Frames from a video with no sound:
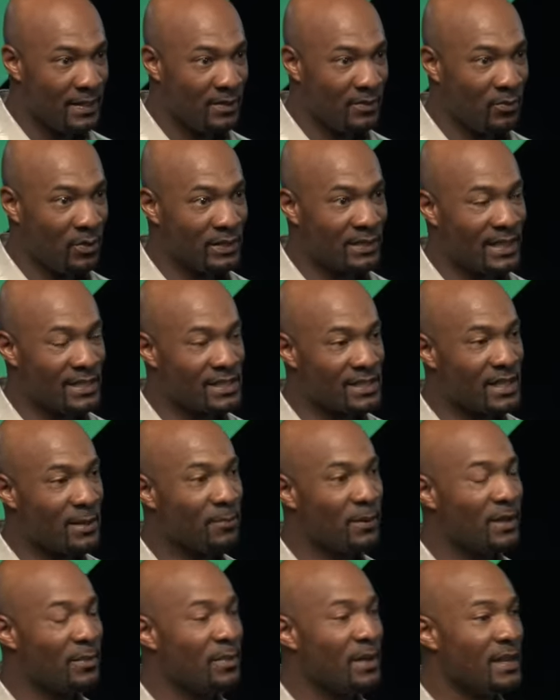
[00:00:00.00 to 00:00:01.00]
What that
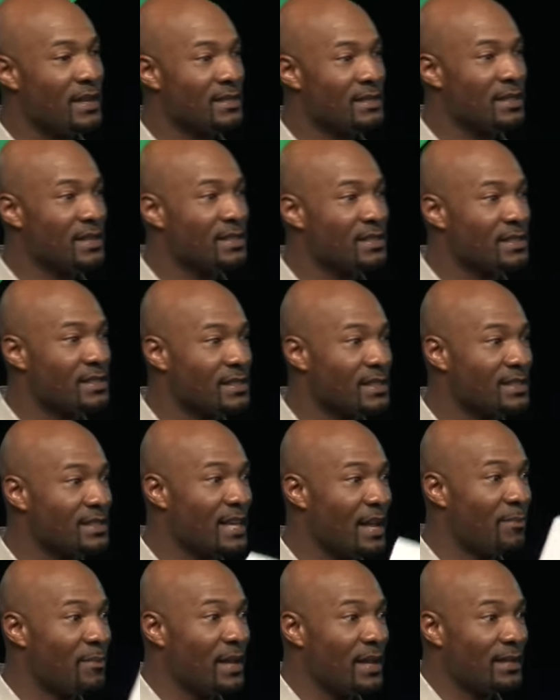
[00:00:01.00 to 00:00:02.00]
simply means is that since
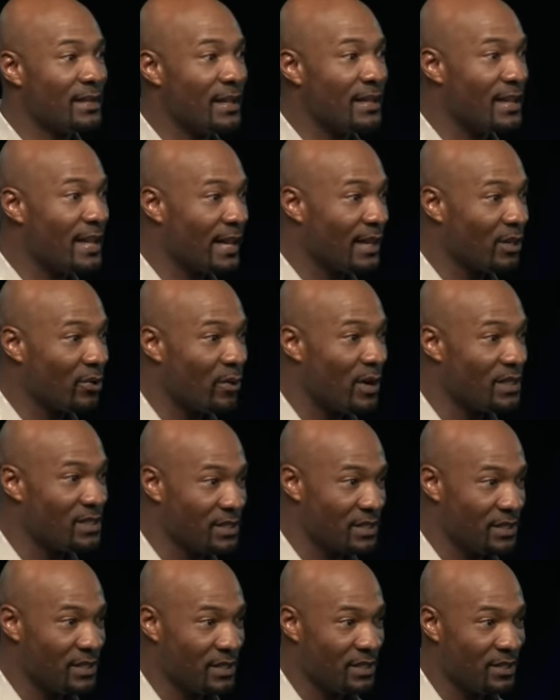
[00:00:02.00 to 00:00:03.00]
I made that
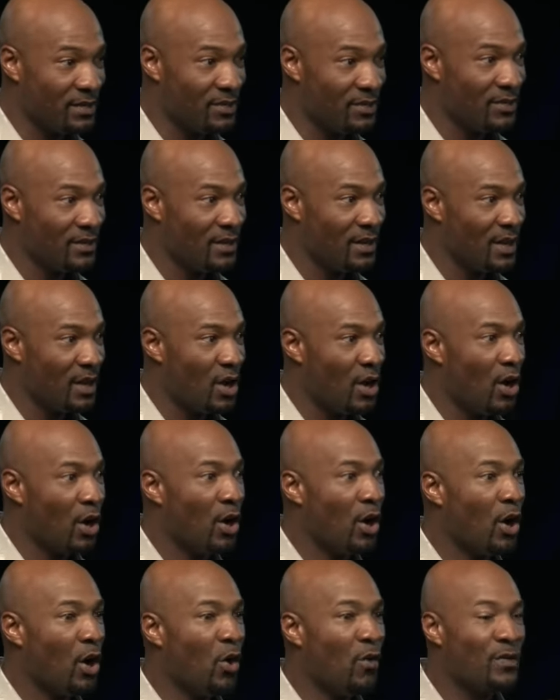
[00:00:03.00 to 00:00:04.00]
declaration to you,
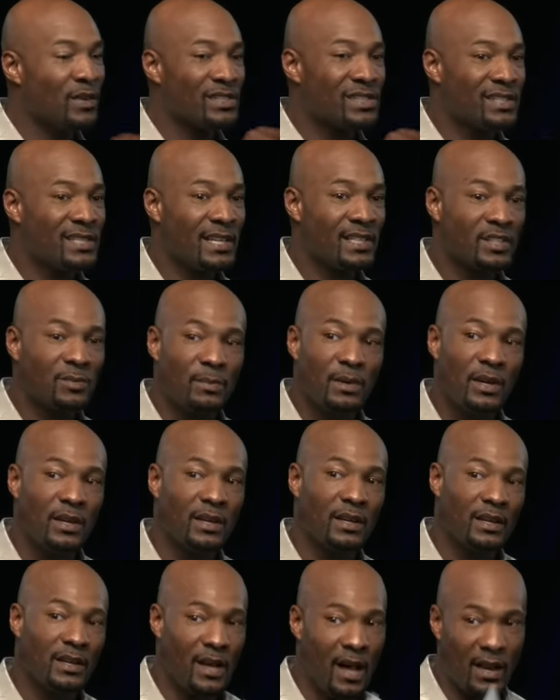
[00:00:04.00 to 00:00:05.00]
over $6
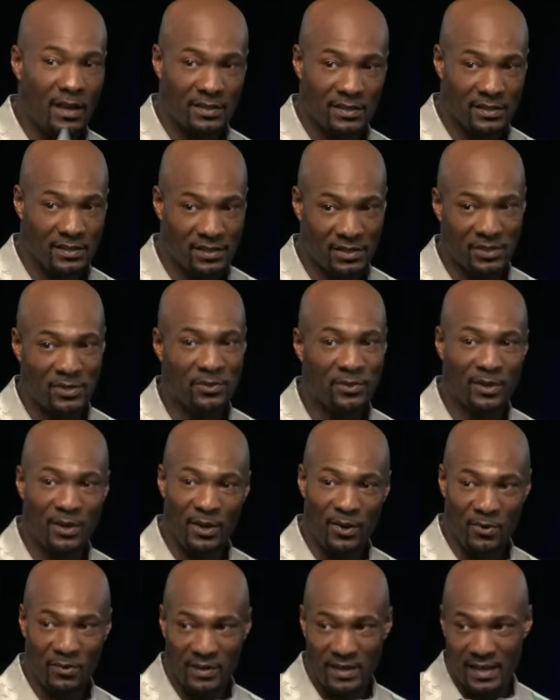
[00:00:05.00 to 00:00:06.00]
million in student
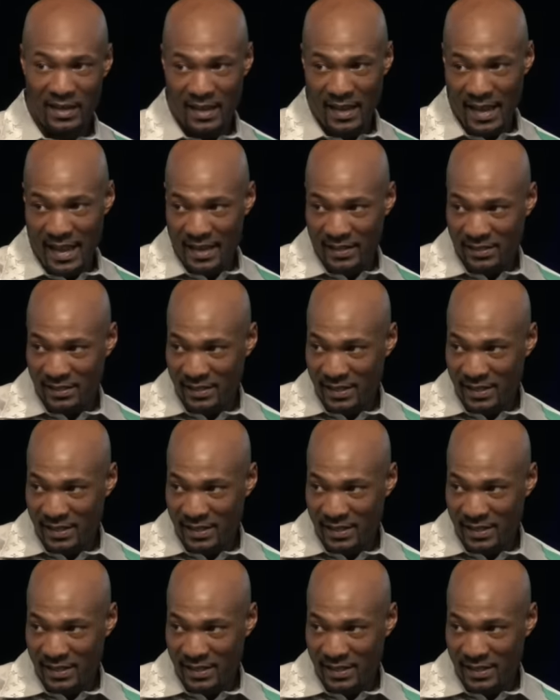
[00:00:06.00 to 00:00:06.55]
loan debt has